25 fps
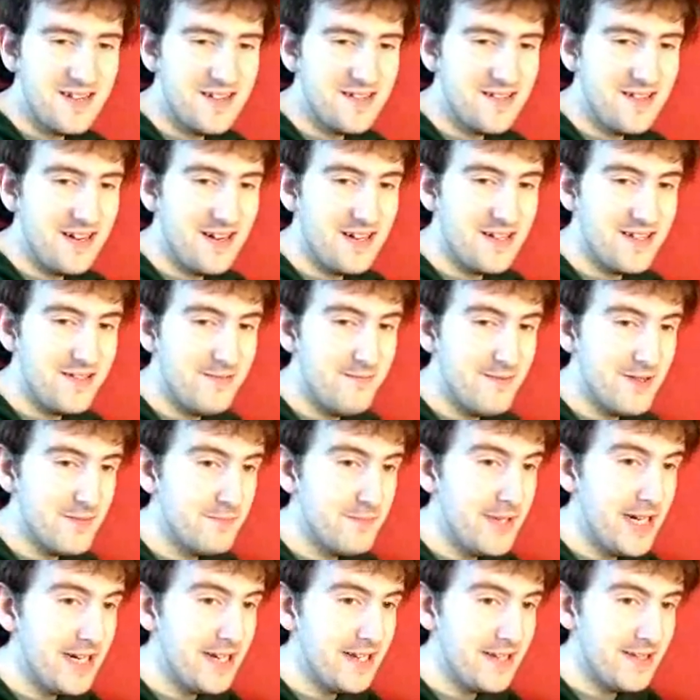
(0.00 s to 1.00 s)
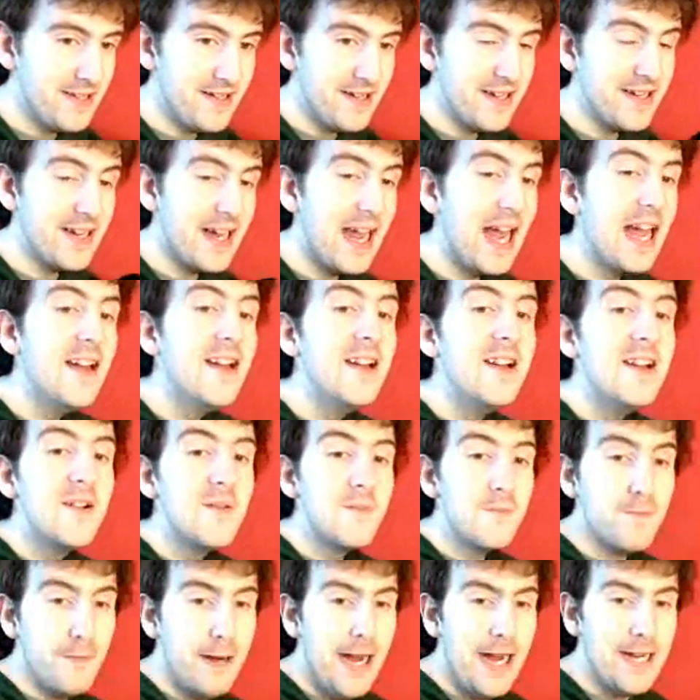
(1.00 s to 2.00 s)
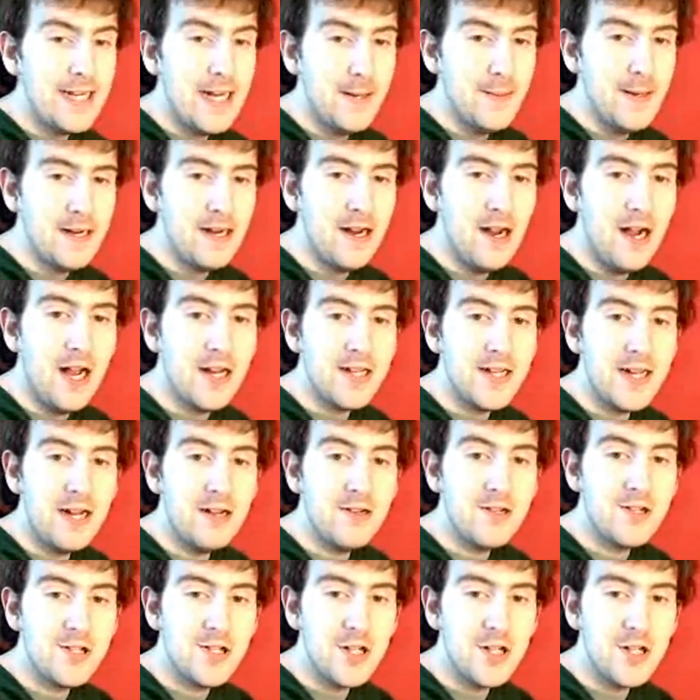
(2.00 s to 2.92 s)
That's too much meat, isn't it? Yeah. Fresh avocado,